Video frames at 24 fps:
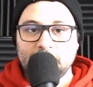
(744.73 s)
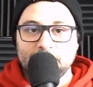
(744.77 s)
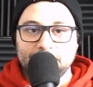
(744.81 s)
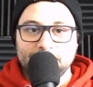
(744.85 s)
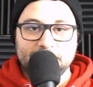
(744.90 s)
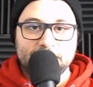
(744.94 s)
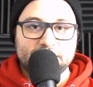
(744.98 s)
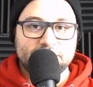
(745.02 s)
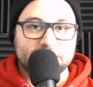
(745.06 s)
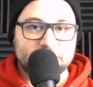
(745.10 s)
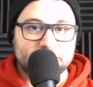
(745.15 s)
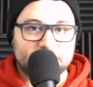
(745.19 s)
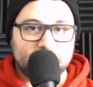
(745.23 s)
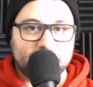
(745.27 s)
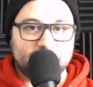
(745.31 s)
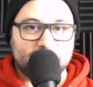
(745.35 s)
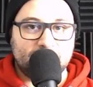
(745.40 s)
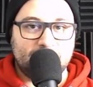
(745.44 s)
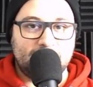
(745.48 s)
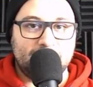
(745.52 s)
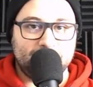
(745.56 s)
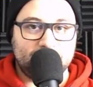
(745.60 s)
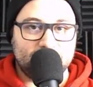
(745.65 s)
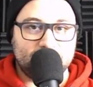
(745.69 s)
this is the
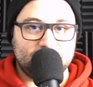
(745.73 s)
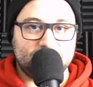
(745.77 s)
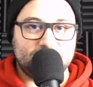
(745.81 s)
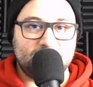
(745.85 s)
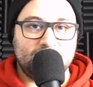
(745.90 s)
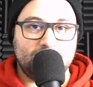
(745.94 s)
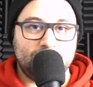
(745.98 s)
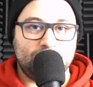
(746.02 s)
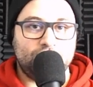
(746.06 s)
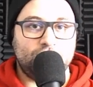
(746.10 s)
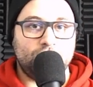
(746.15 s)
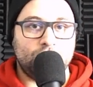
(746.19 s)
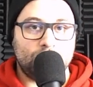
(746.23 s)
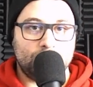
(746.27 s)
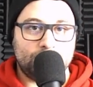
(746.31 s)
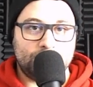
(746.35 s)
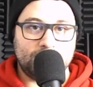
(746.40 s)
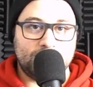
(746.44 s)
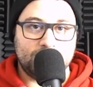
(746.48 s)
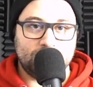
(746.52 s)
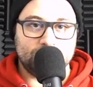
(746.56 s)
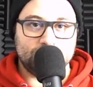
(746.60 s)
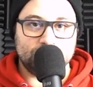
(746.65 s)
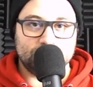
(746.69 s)
time to send four
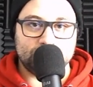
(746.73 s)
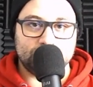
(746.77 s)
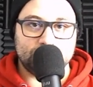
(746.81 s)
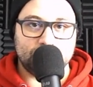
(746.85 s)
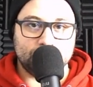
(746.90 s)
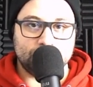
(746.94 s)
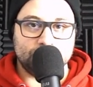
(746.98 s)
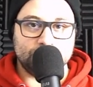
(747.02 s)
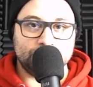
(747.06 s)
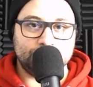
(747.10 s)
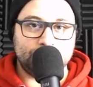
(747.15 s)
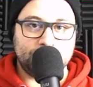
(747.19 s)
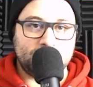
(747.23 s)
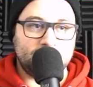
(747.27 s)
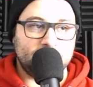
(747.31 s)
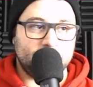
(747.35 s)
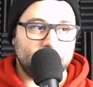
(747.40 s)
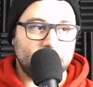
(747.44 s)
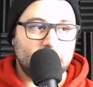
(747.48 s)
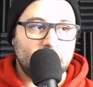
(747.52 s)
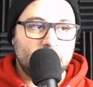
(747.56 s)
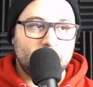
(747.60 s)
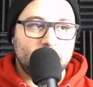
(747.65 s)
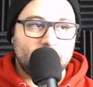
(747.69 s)
thousand soldiers,
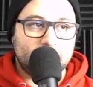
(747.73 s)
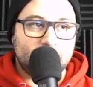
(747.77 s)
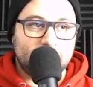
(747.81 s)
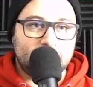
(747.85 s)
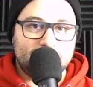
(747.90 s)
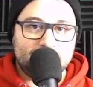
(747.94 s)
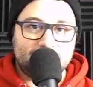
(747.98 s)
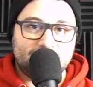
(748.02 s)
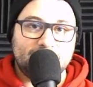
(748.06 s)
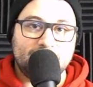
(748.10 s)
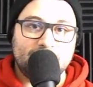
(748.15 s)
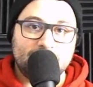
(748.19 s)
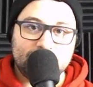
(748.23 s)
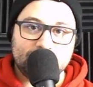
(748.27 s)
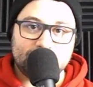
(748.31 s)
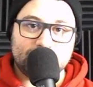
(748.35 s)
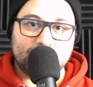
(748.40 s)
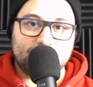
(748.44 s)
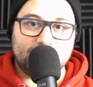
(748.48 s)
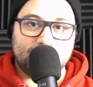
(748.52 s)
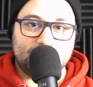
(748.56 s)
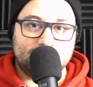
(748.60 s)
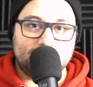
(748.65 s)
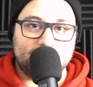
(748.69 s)
because in today's
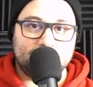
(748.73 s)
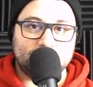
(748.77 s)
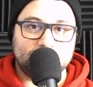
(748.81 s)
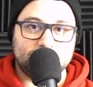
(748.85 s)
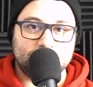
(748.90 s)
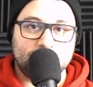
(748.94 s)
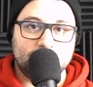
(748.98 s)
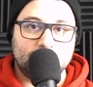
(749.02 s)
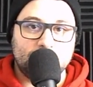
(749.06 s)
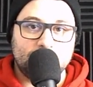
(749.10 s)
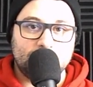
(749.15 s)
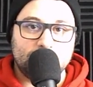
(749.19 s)
day and age,